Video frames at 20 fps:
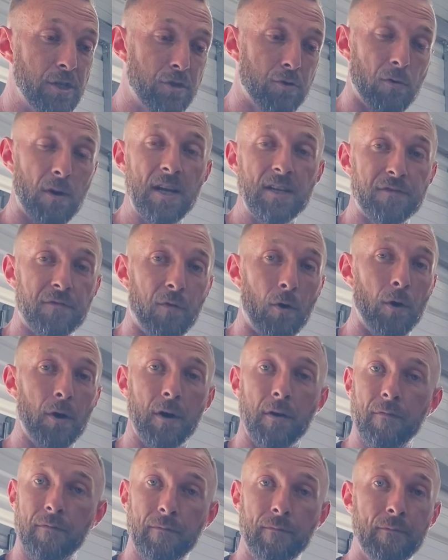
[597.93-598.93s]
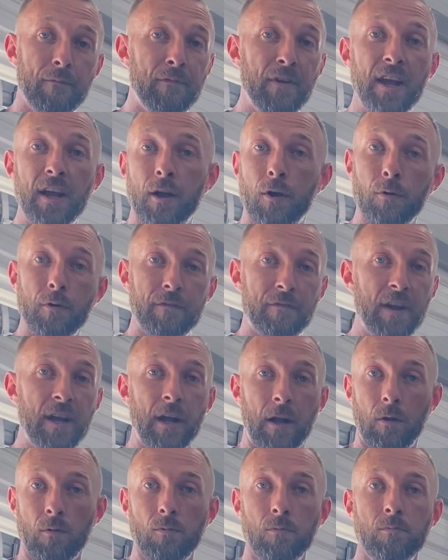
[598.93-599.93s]
transfer it to vehicle,
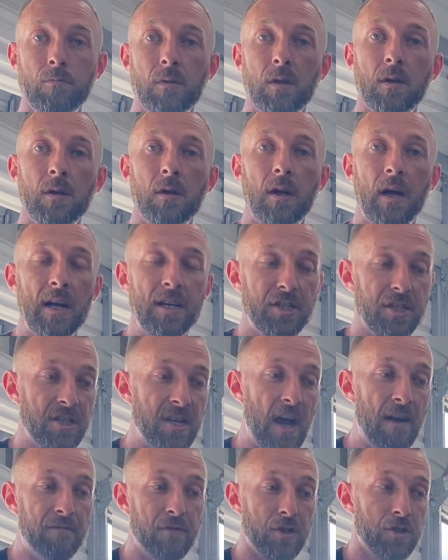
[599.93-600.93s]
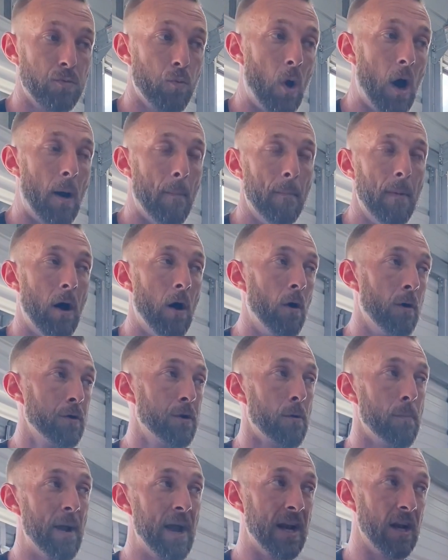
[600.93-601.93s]
and just have to swap all
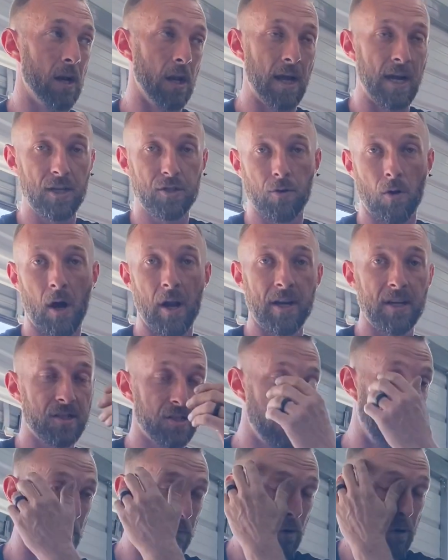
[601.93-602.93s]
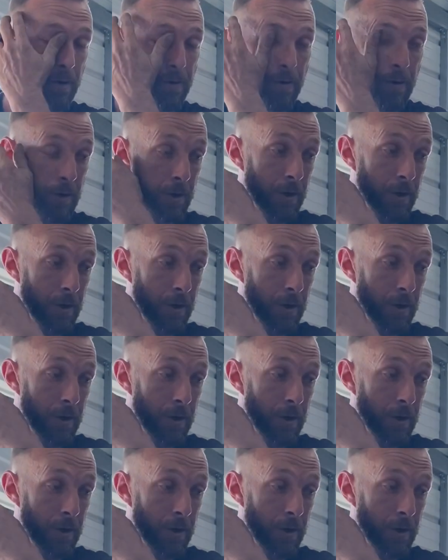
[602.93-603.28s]
your main electronics over under the